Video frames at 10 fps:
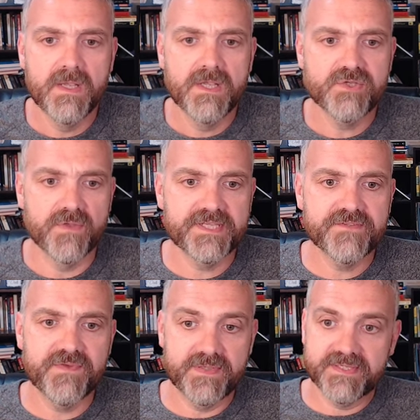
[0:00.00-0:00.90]
So, in this,
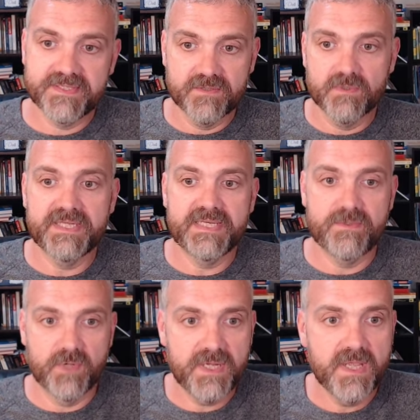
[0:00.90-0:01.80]
this is a really neat
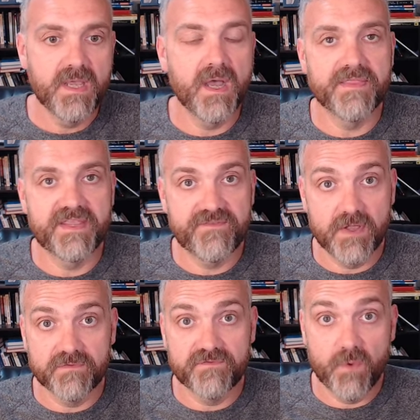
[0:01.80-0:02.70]
one. Uh, they
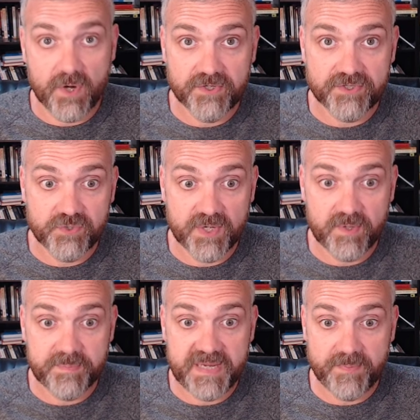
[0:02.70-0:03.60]
followed
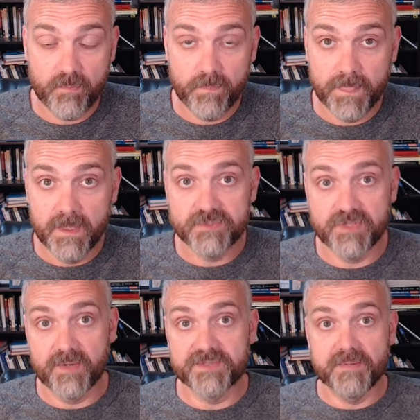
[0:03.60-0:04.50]
421 people. So
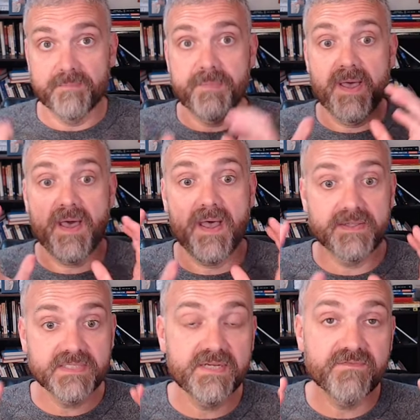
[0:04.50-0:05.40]
there was a
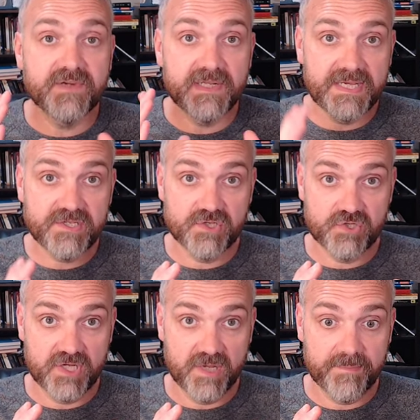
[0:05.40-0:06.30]
positive
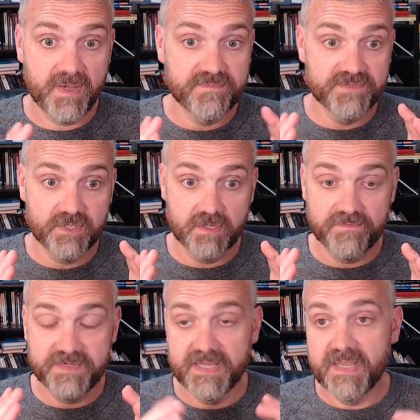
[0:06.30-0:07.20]
relationship
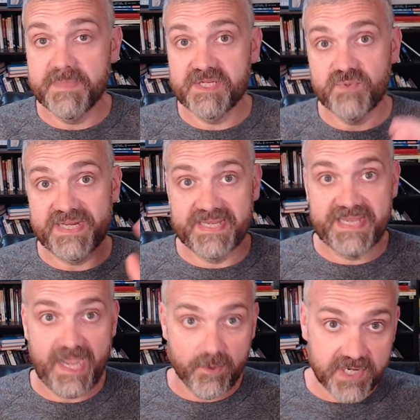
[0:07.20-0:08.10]
observed between
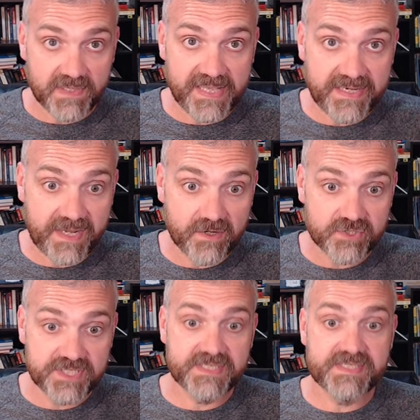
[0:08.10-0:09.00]
calculated
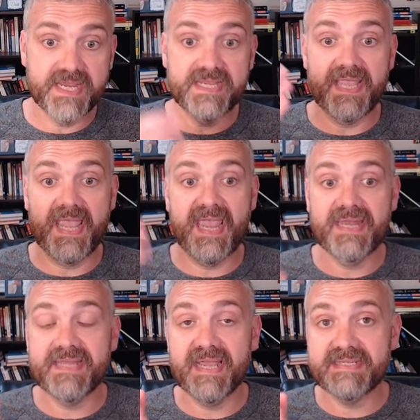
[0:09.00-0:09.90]
energy intake
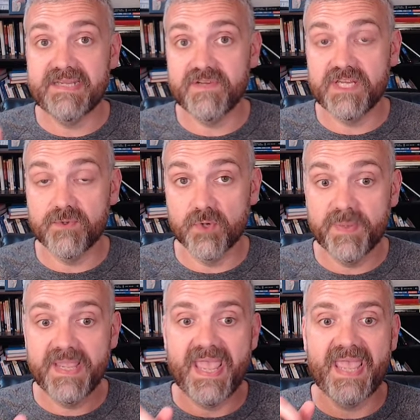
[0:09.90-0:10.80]
and activity group,
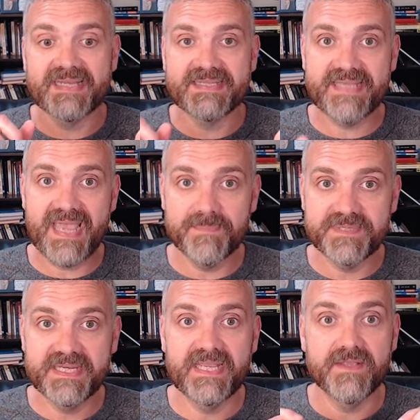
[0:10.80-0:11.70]
except
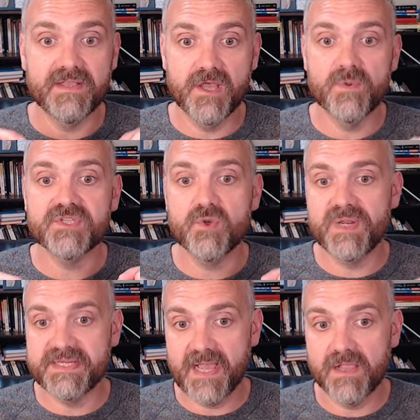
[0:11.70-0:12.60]
in the lowest
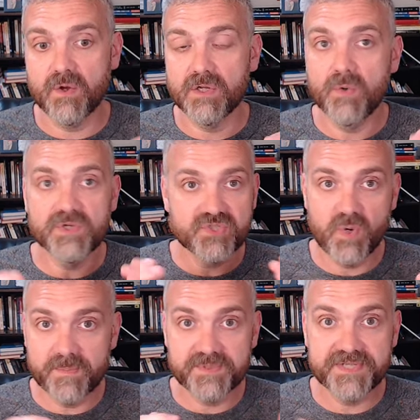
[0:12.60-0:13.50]
quintile or lowest
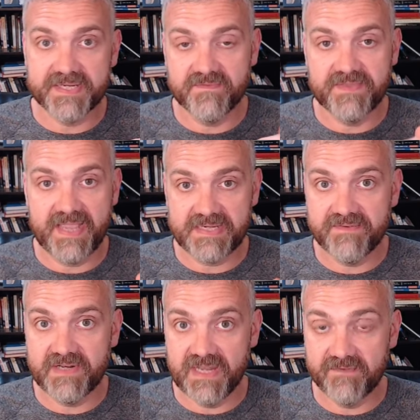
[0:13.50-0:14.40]
20% of the
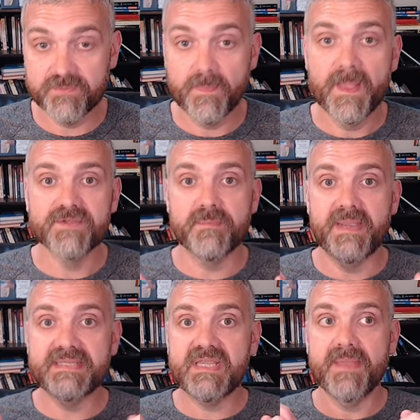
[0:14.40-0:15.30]
activity levels. So it
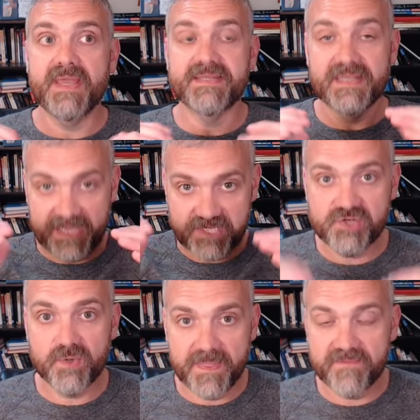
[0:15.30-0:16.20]
basically meant unless you
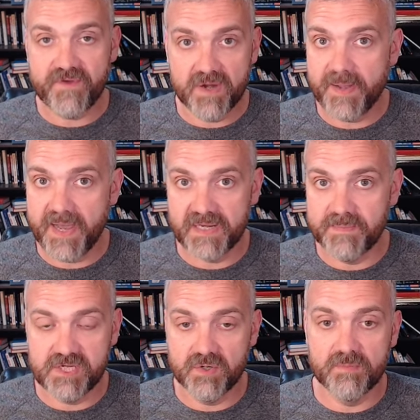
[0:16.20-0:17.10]
were on the far bottom
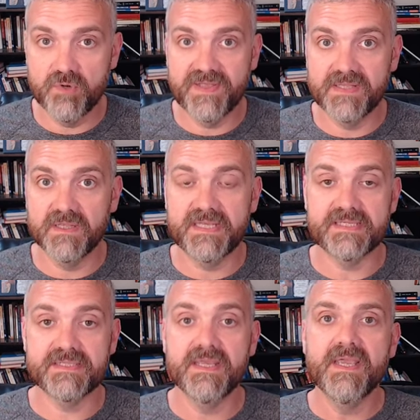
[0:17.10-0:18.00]
and you were moving the
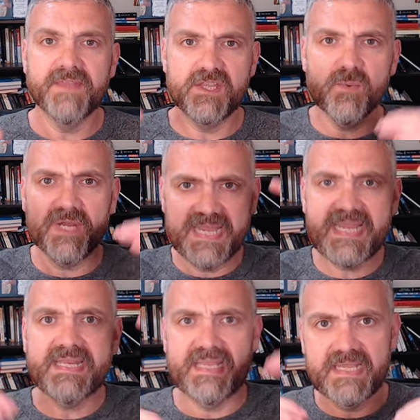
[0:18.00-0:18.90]
least, then you were
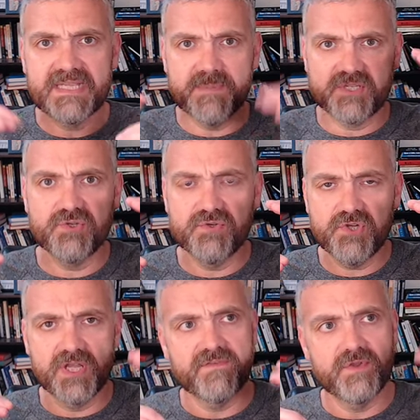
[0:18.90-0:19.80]
eating as much as you
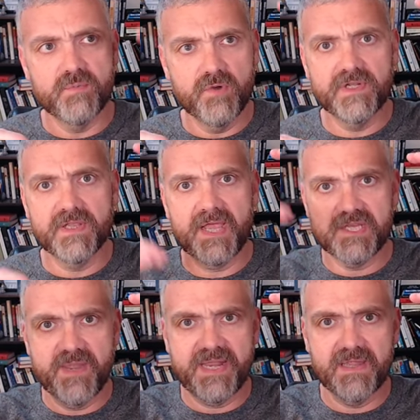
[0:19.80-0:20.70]
should. If you moved a lot,
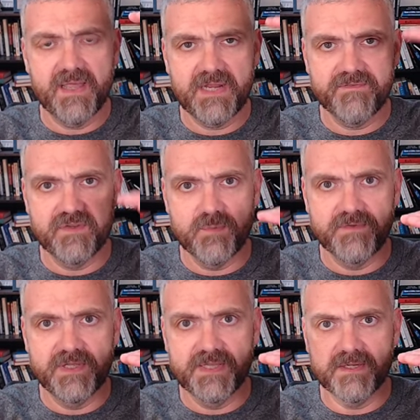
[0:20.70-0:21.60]
you ate a lot. If you moved
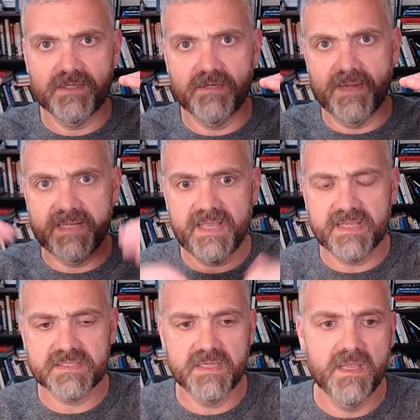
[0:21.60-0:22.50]
a little, you ate less.